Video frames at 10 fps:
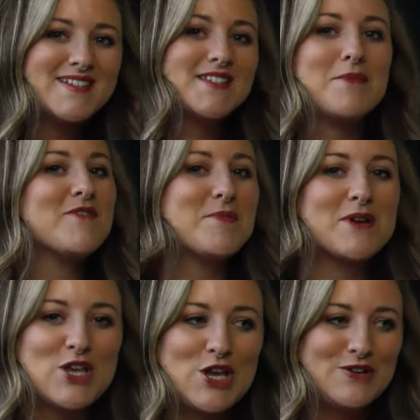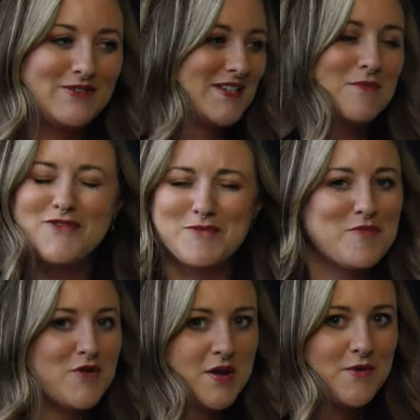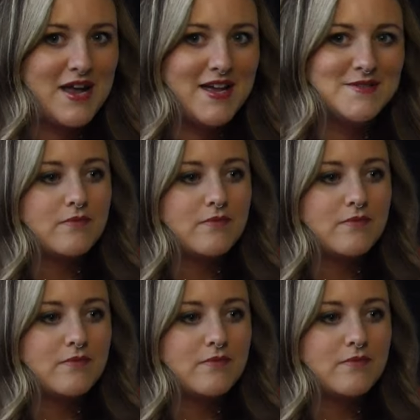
Some of them are cute, some of them are pretty weird,